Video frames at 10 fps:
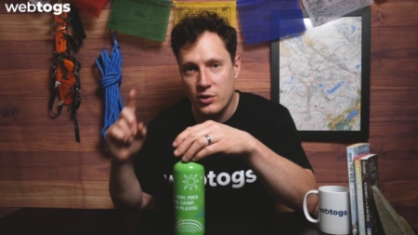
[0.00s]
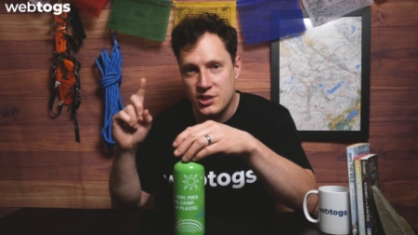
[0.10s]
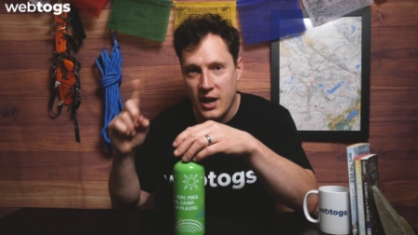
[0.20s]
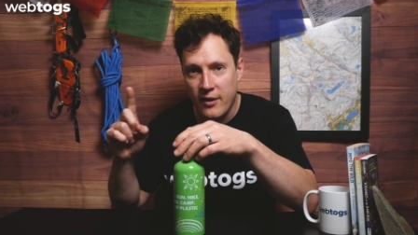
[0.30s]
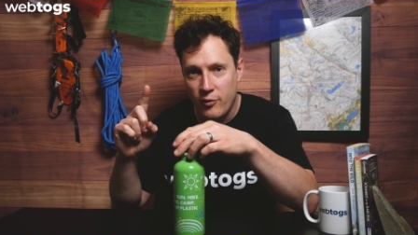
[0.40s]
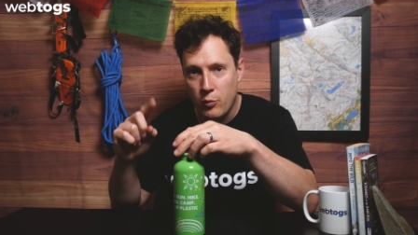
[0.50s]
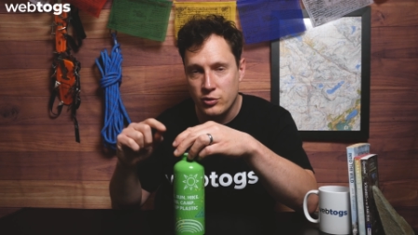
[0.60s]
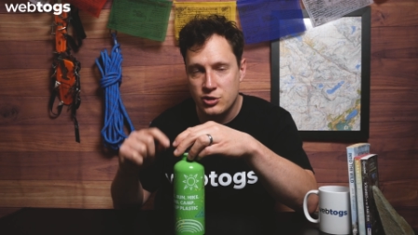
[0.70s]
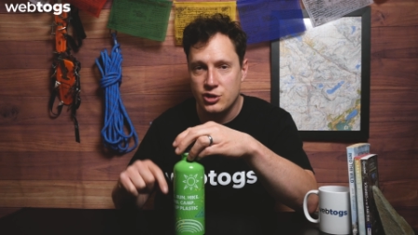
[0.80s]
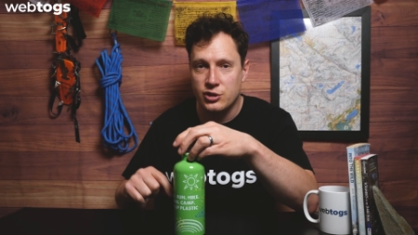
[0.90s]
which
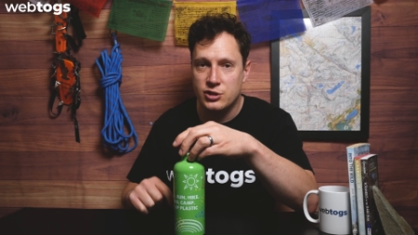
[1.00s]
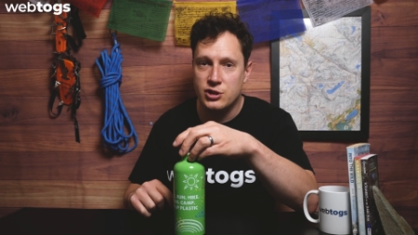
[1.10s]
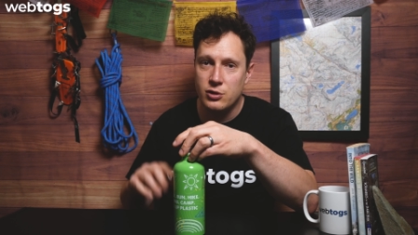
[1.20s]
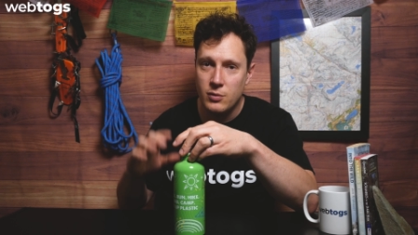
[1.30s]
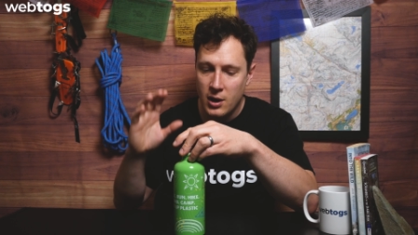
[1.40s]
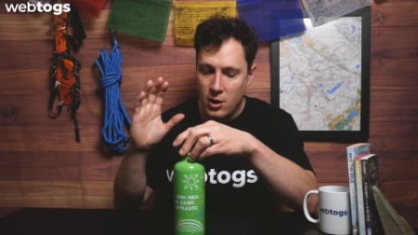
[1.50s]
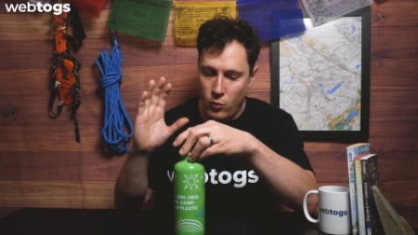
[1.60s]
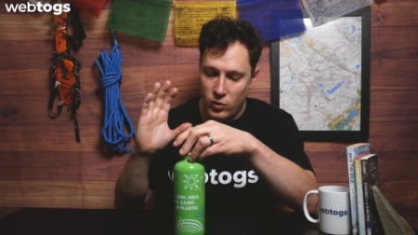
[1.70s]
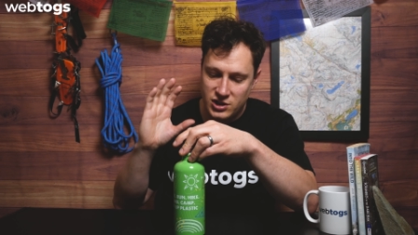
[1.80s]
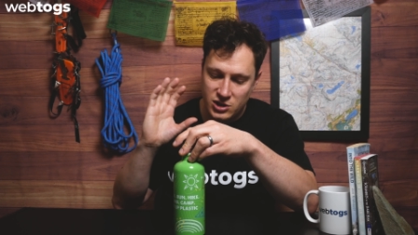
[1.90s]
everyone should do,
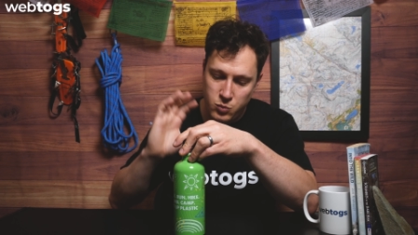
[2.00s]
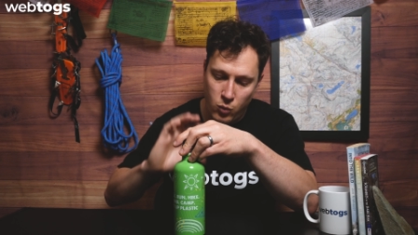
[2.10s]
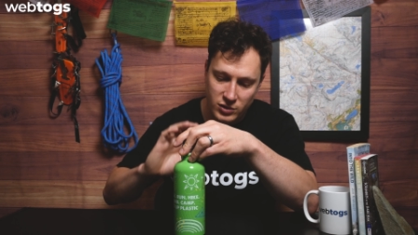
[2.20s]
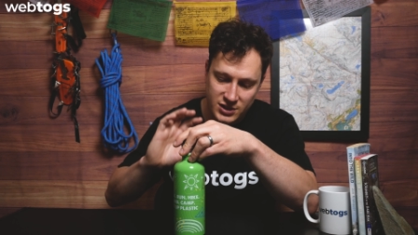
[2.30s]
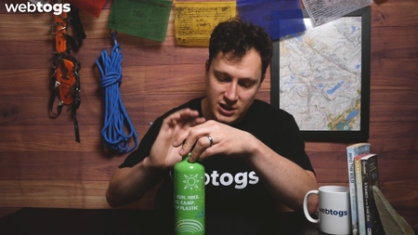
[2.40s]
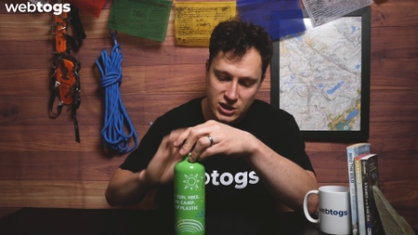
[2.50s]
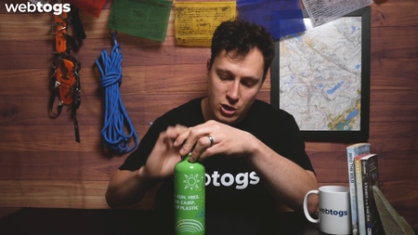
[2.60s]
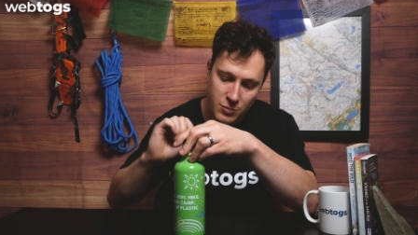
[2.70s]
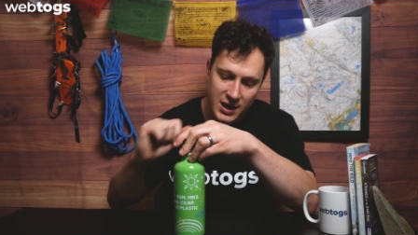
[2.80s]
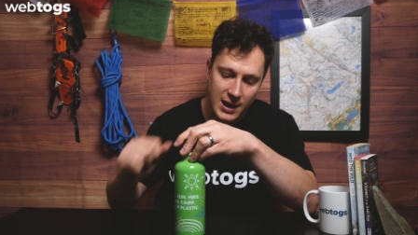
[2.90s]
which is what the
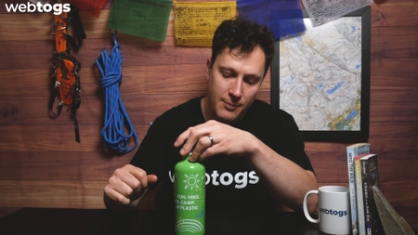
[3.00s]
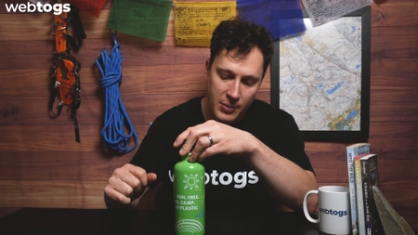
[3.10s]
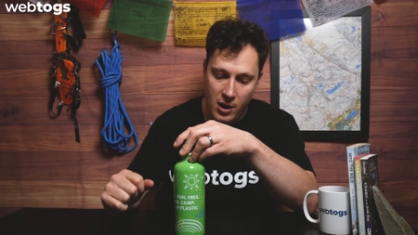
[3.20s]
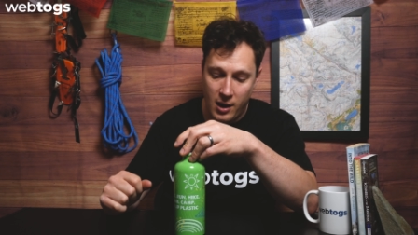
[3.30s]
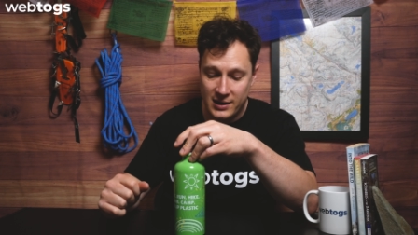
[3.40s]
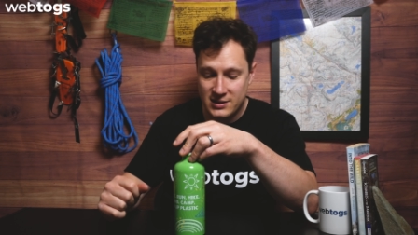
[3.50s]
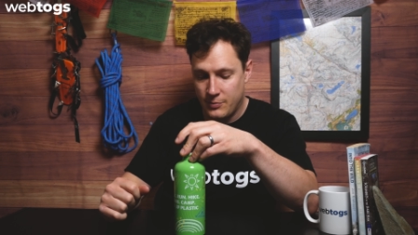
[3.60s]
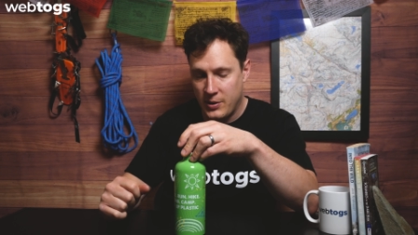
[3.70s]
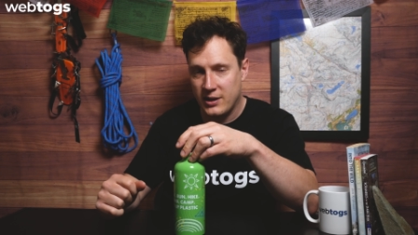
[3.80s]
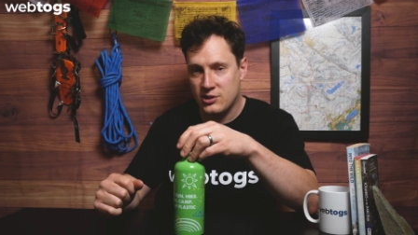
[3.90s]
two-minute uh, litter
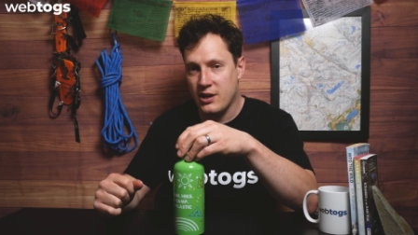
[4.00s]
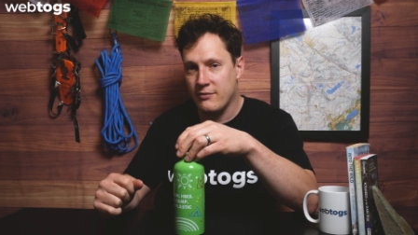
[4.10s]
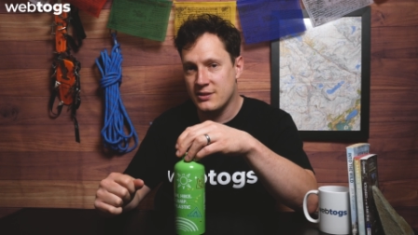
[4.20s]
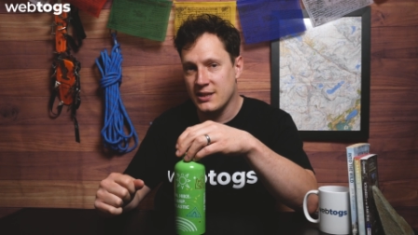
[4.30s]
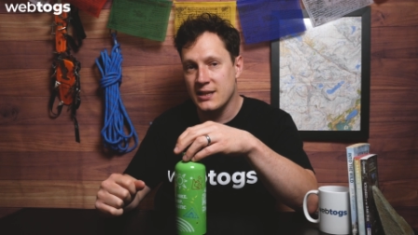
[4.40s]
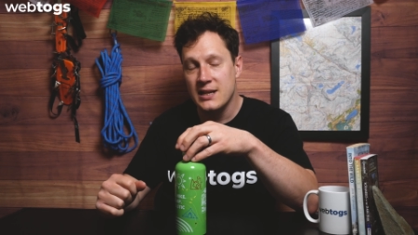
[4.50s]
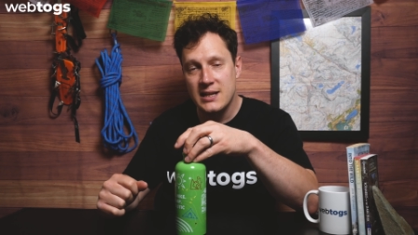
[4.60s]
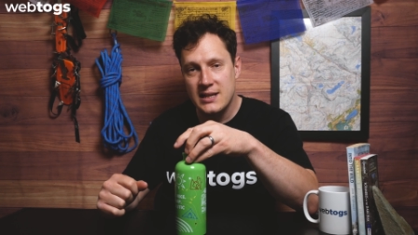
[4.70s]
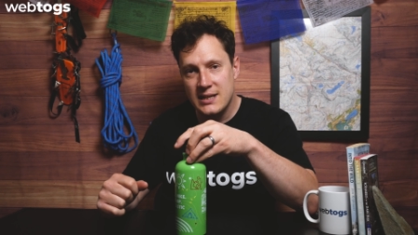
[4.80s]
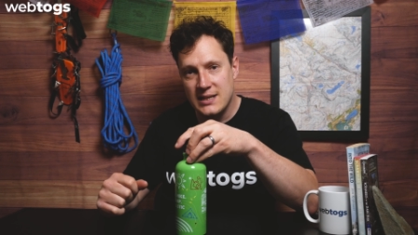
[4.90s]
pick charity
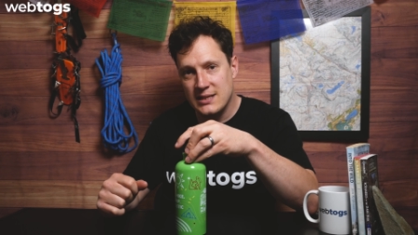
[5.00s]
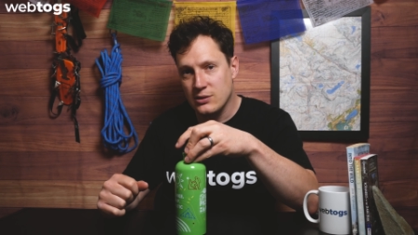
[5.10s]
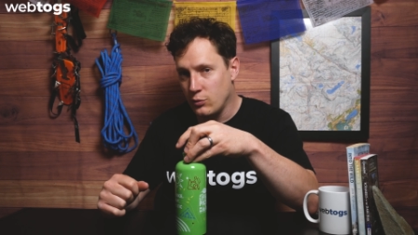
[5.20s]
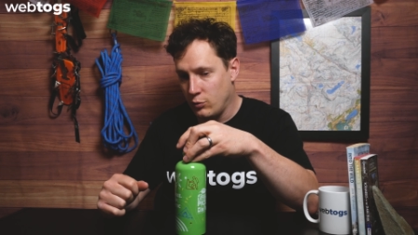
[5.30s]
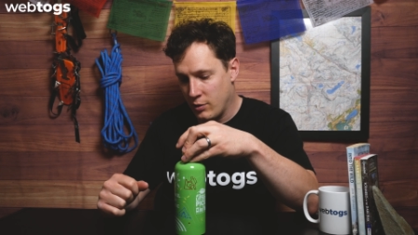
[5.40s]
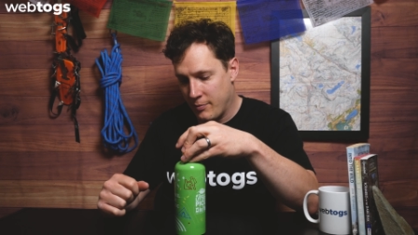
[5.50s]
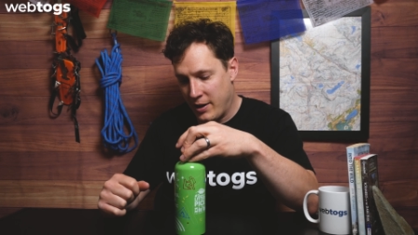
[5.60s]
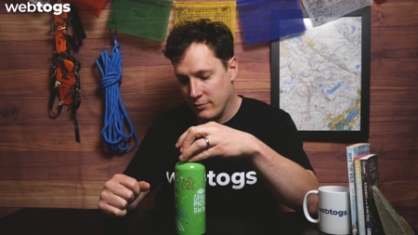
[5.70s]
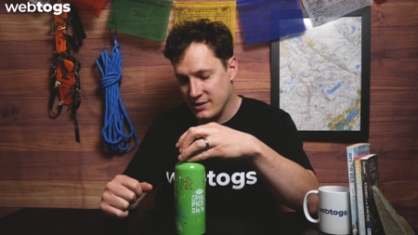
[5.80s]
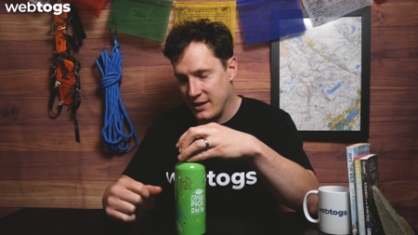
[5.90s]
is all
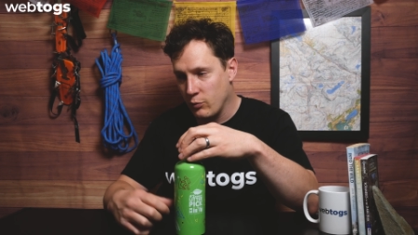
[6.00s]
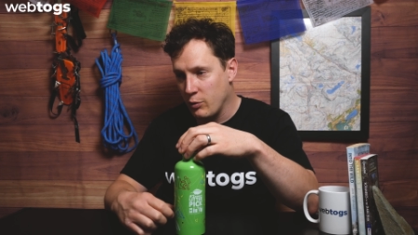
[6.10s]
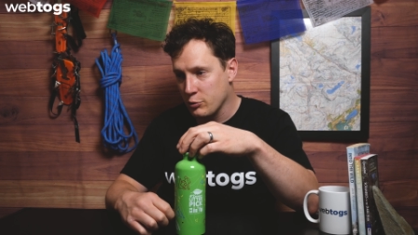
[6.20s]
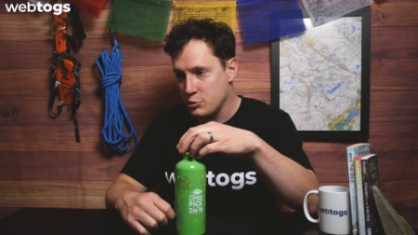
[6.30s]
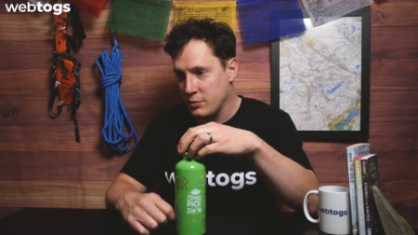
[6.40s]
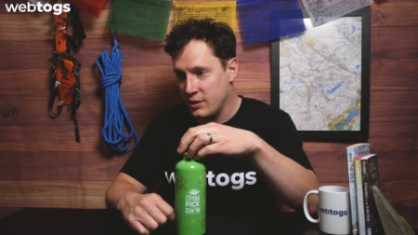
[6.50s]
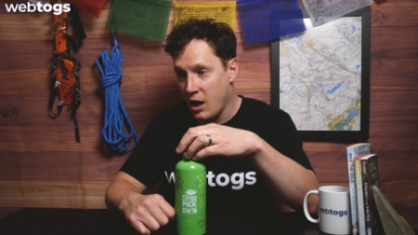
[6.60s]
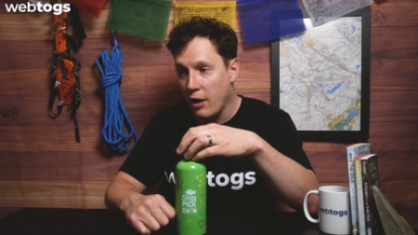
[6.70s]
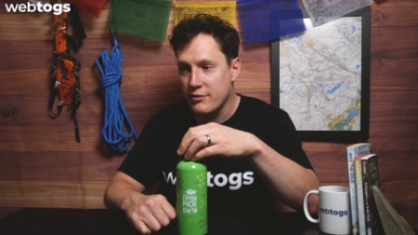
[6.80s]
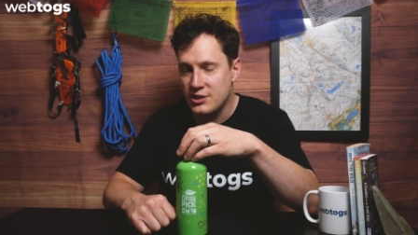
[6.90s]
about. And we want to
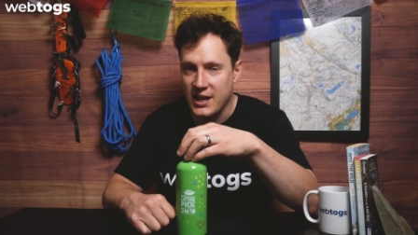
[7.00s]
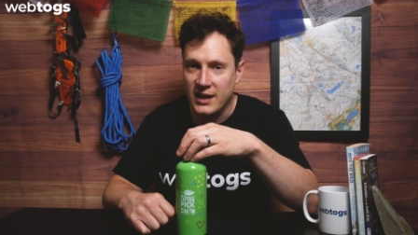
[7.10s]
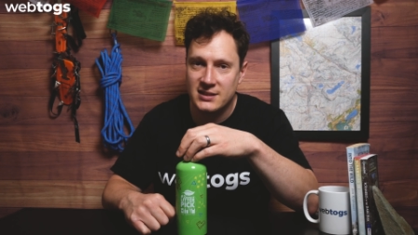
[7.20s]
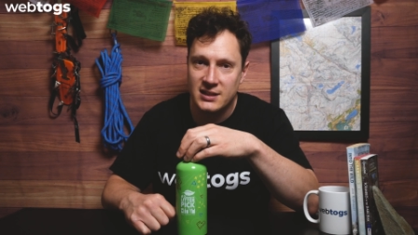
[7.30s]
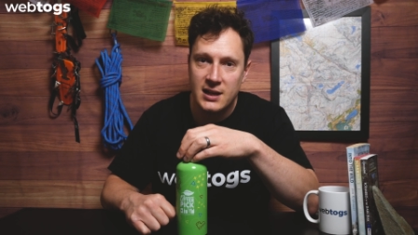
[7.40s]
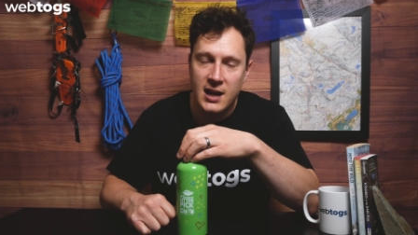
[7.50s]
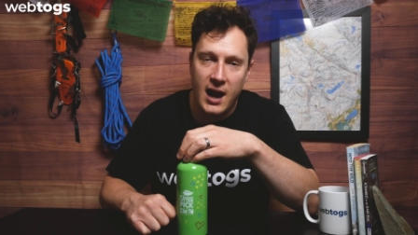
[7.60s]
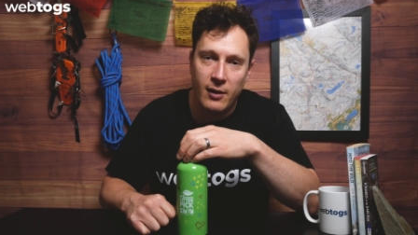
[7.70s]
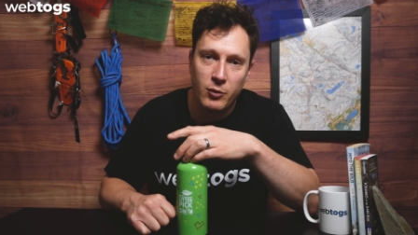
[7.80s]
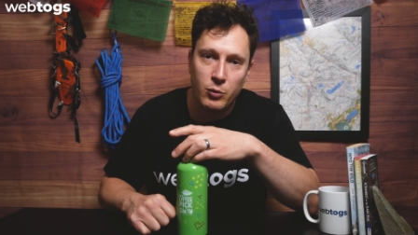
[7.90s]
encourage that,
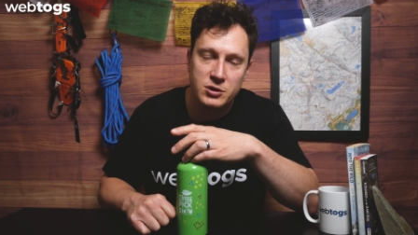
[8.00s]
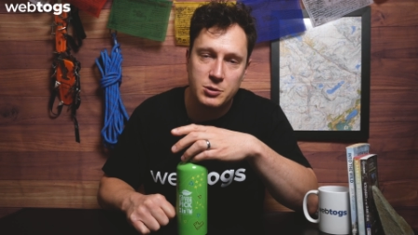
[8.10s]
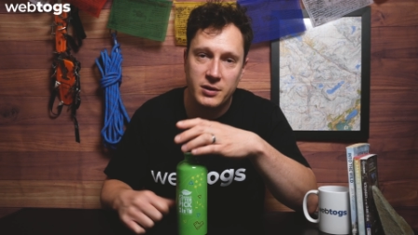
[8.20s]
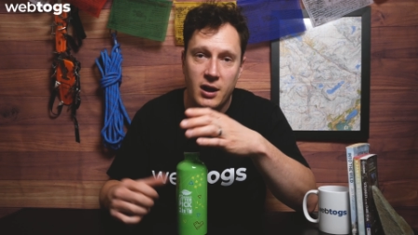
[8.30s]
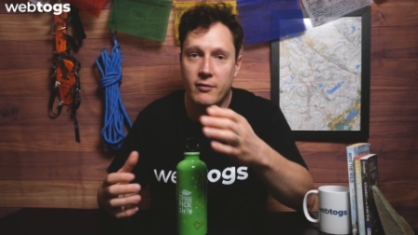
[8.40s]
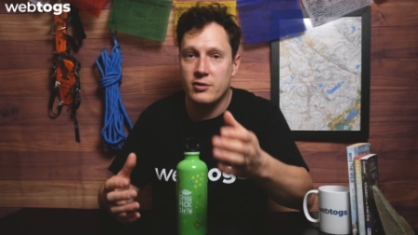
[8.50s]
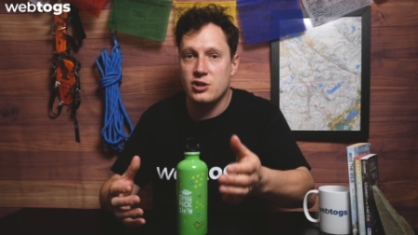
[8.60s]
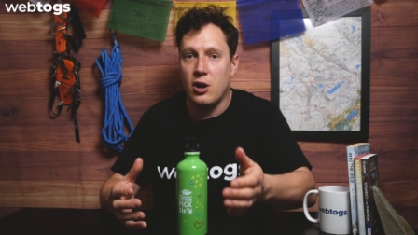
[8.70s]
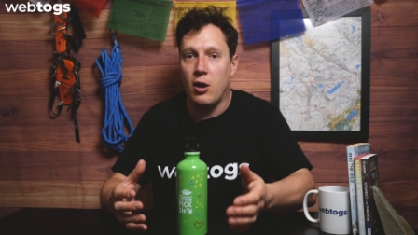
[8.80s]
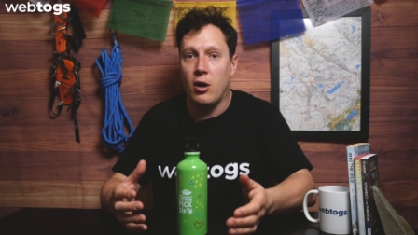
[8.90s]
and we want to
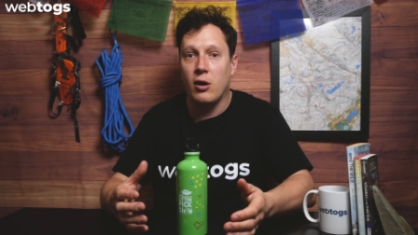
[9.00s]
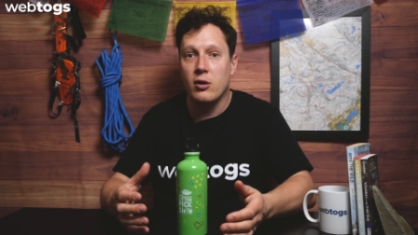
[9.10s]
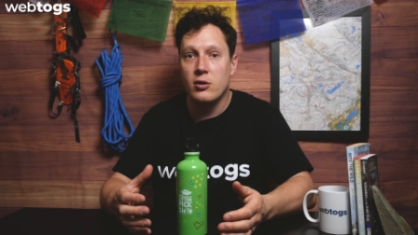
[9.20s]
encourage our